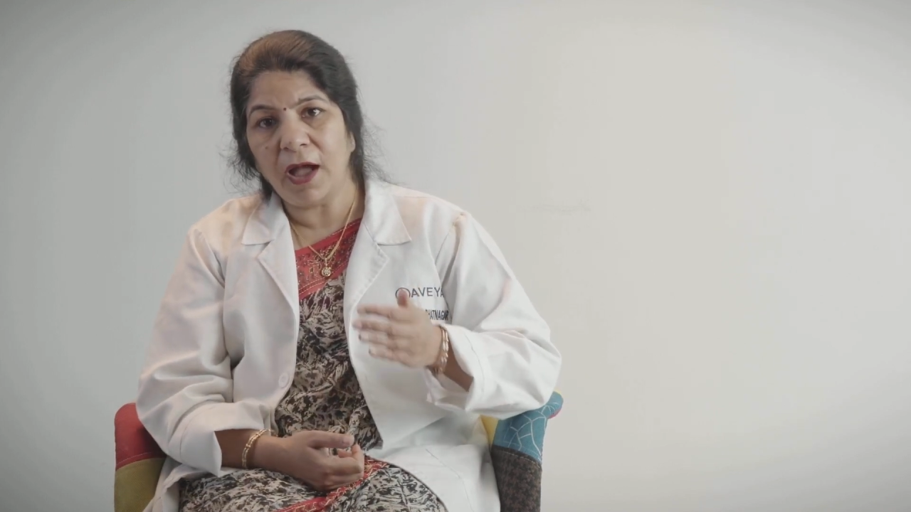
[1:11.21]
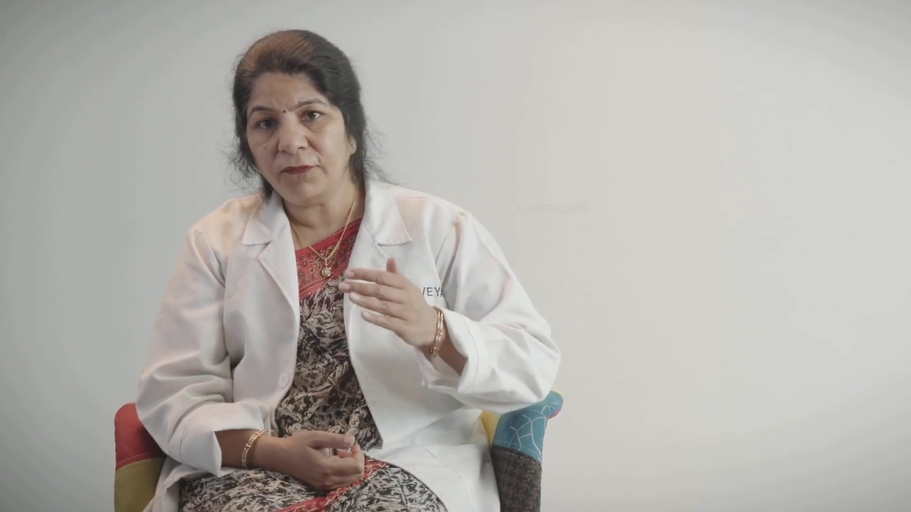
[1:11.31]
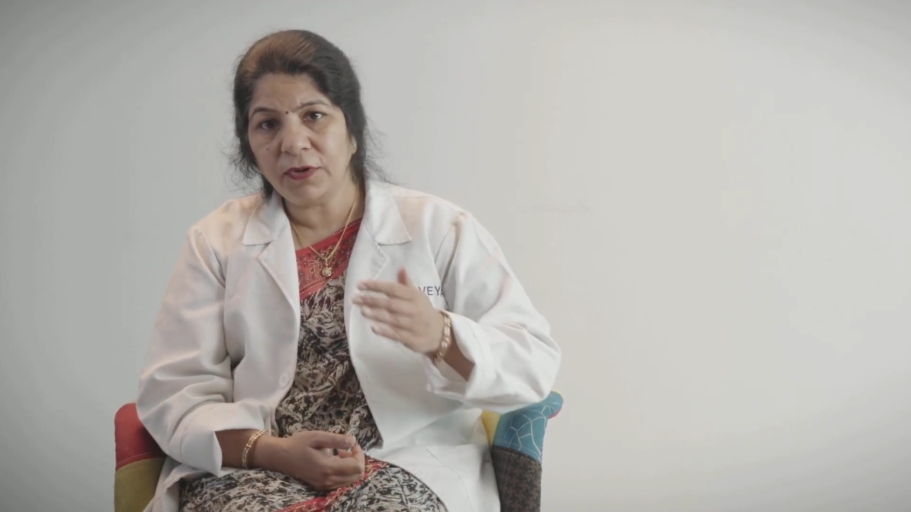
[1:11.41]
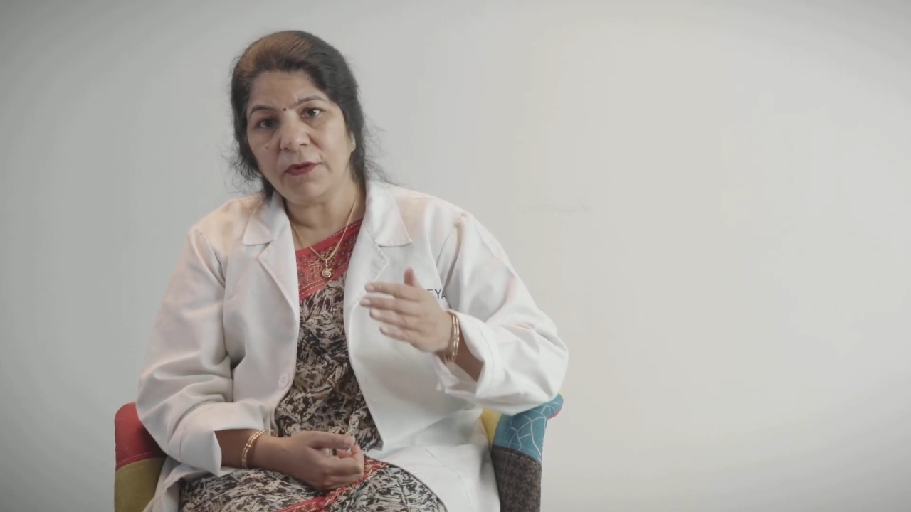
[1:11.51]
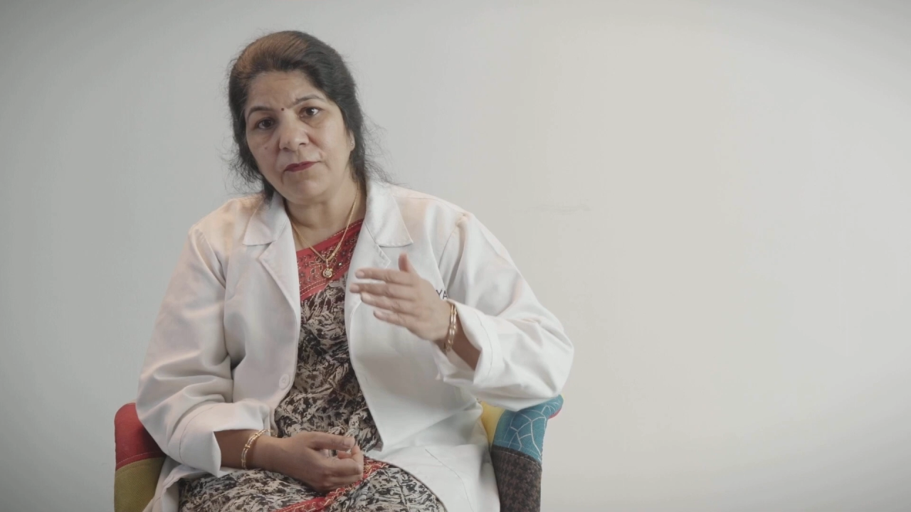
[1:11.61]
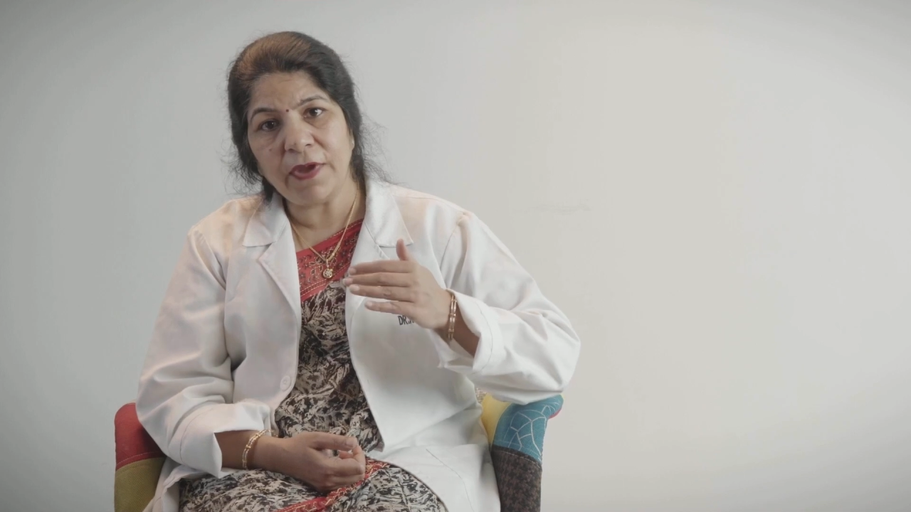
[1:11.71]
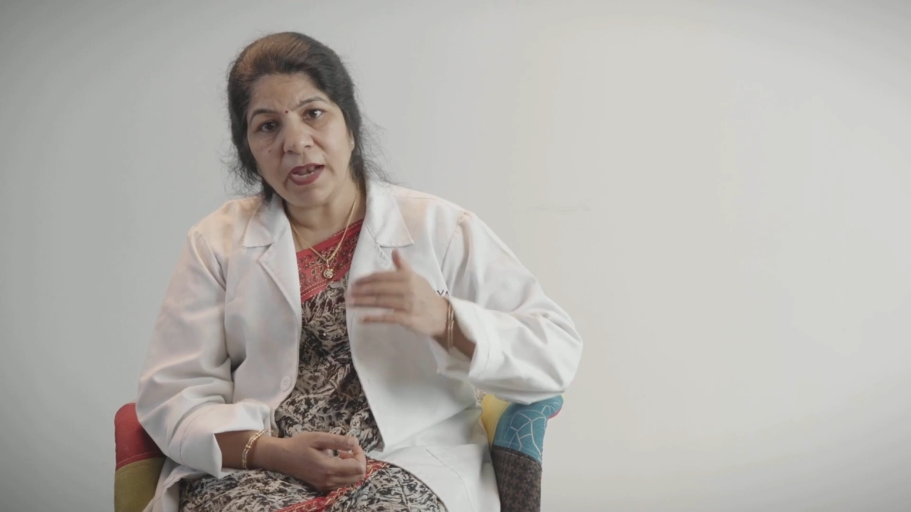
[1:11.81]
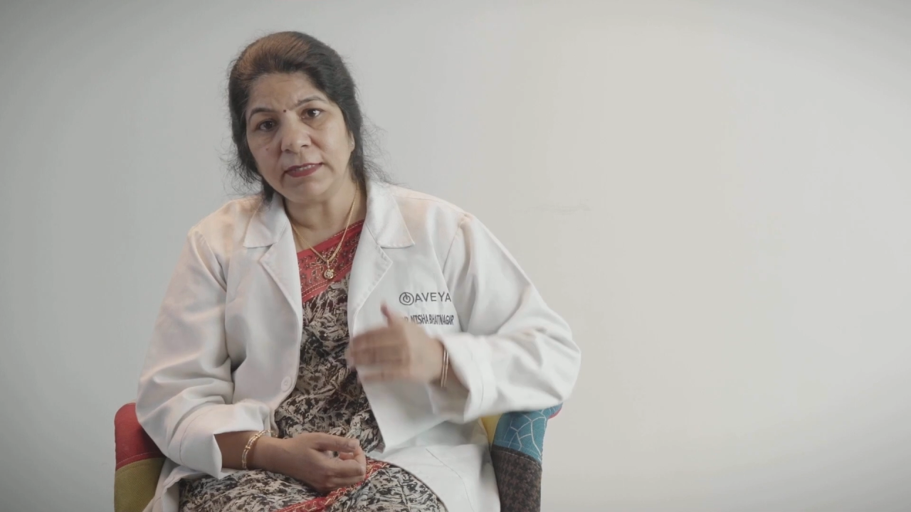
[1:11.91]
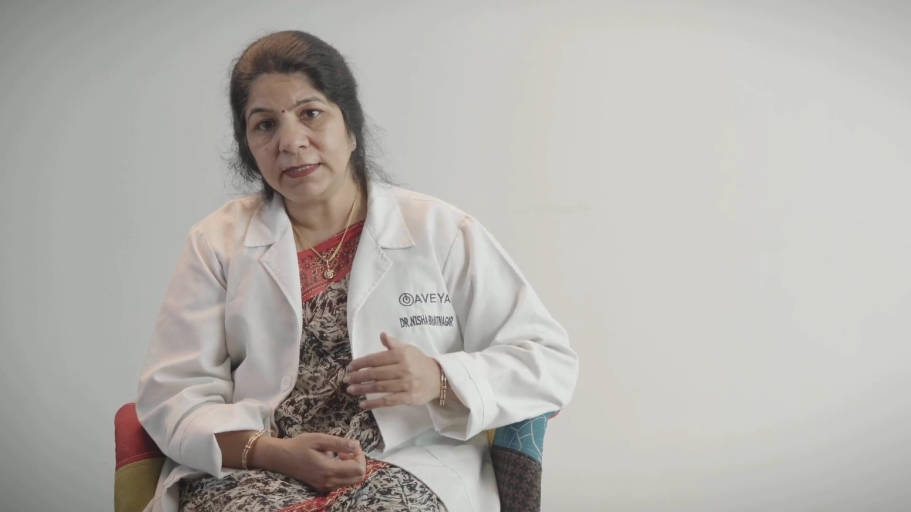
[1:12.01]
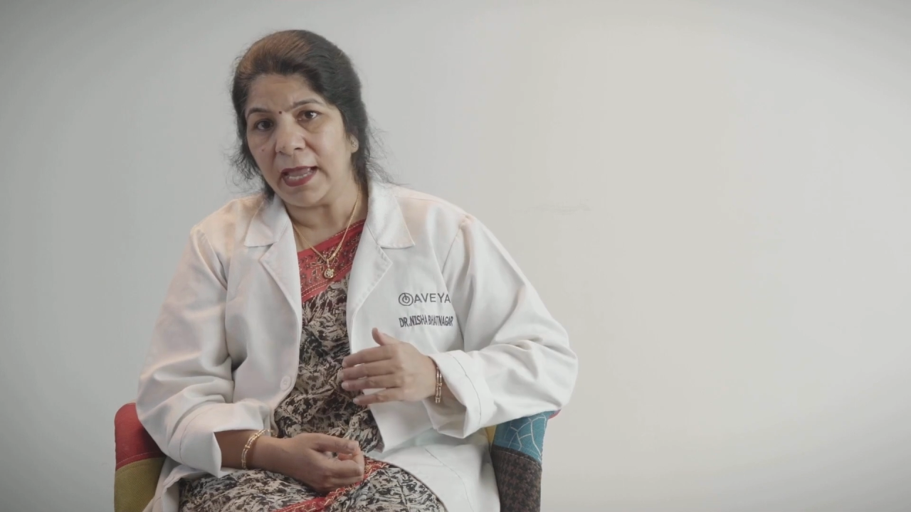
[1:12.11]
after a
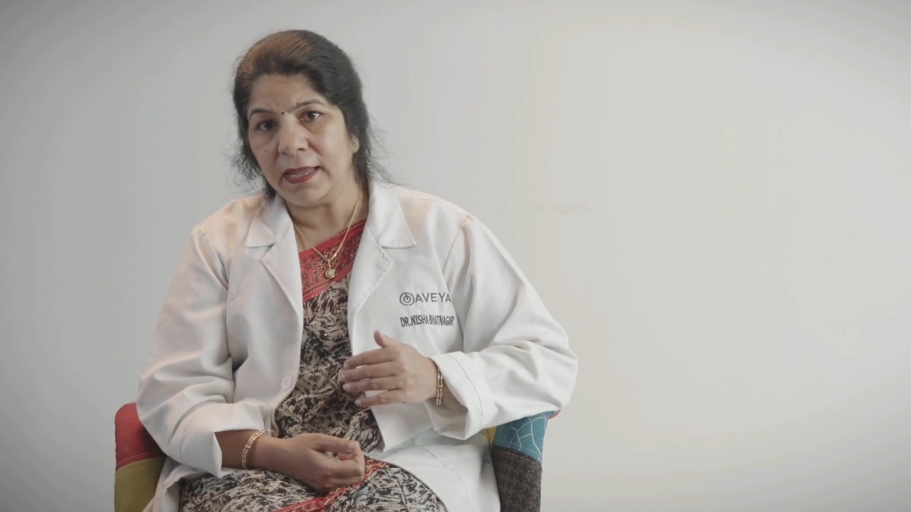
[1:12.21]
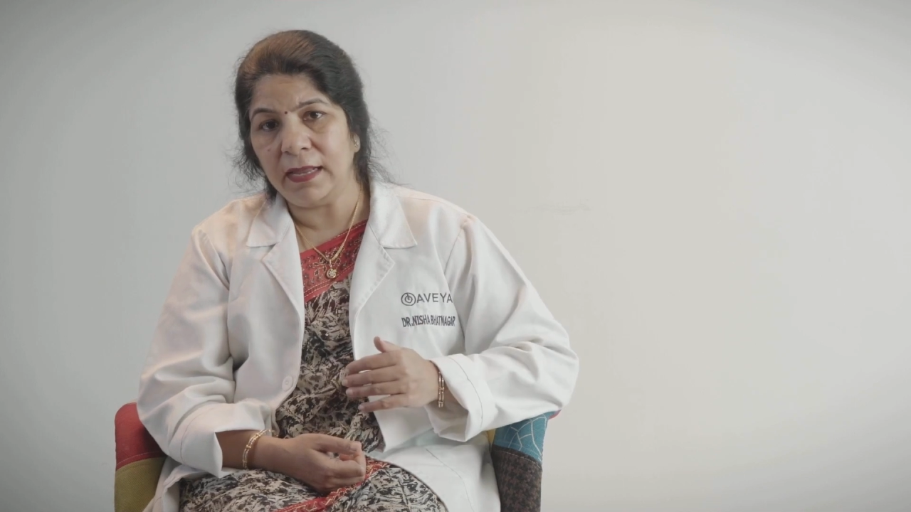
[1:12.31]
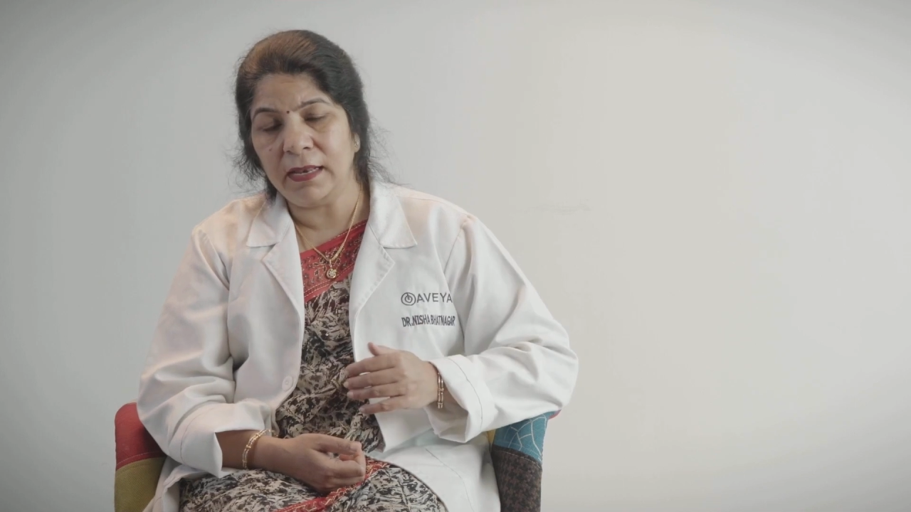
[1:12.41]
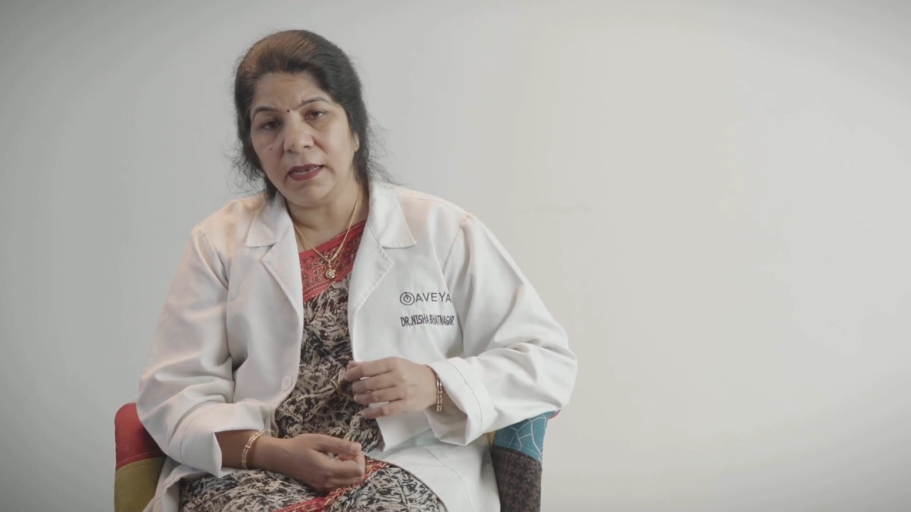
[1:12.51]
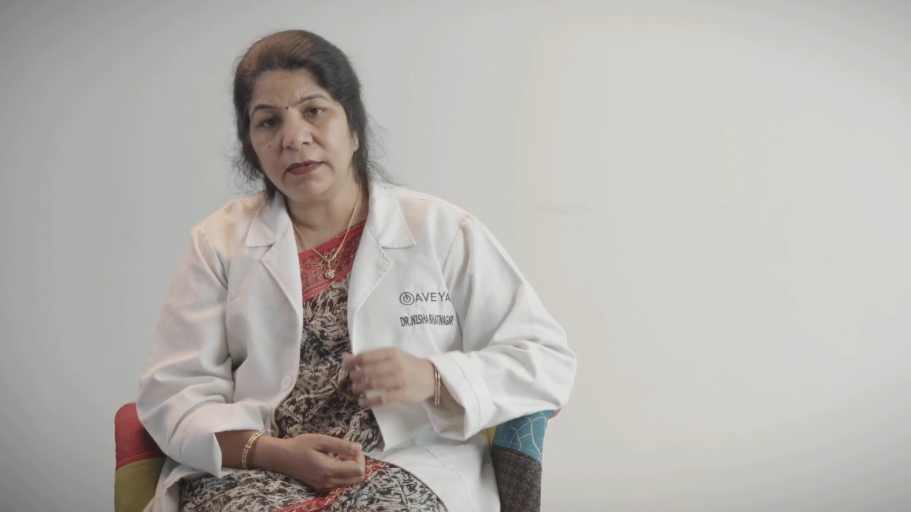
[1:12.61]
failed cycle,